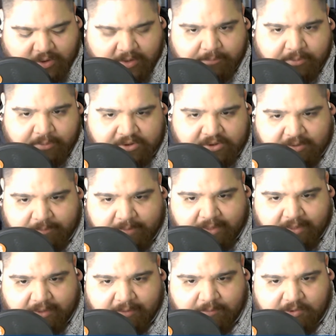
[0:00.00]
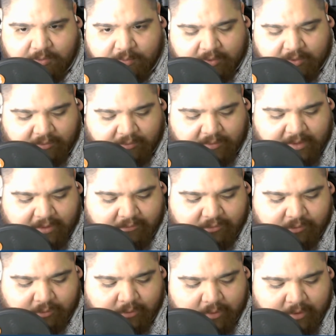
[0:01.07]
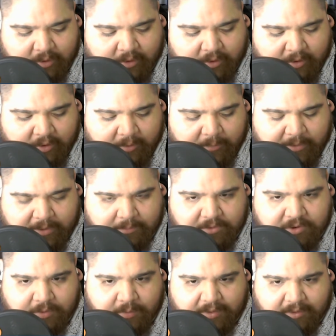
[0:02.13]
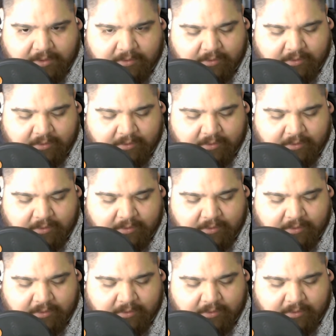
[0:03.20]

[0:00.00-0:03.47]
to push the medium to another level, but I'm doing it